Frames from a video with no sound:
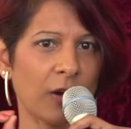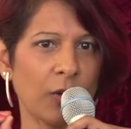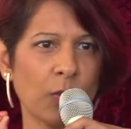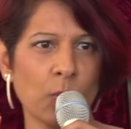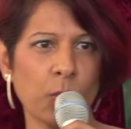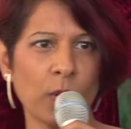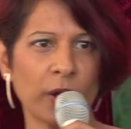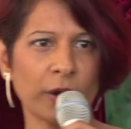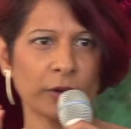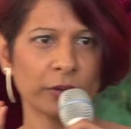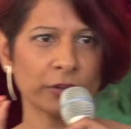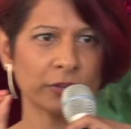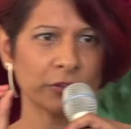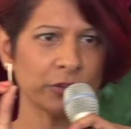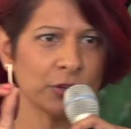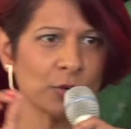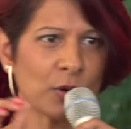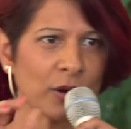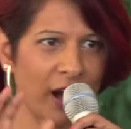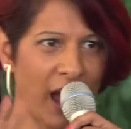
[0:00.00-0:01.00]
where
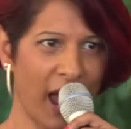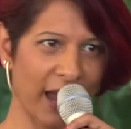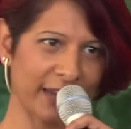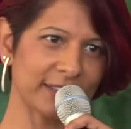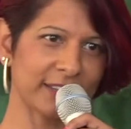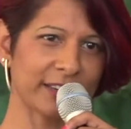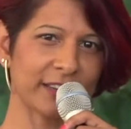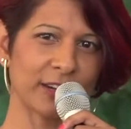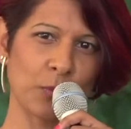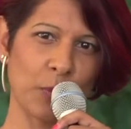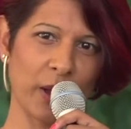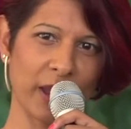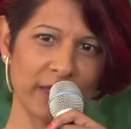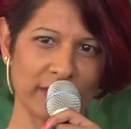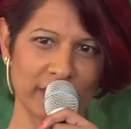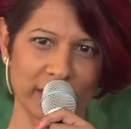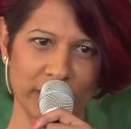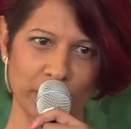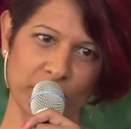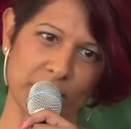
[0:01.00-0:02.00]
you are acting in a way
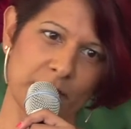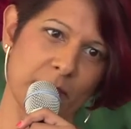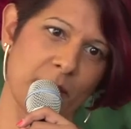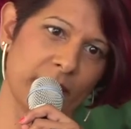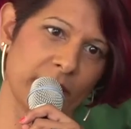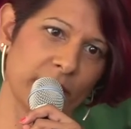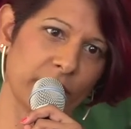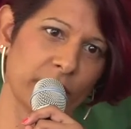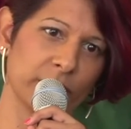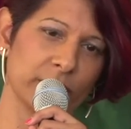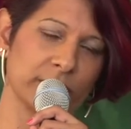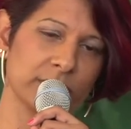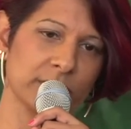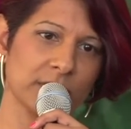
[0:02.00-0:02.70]
that you admire,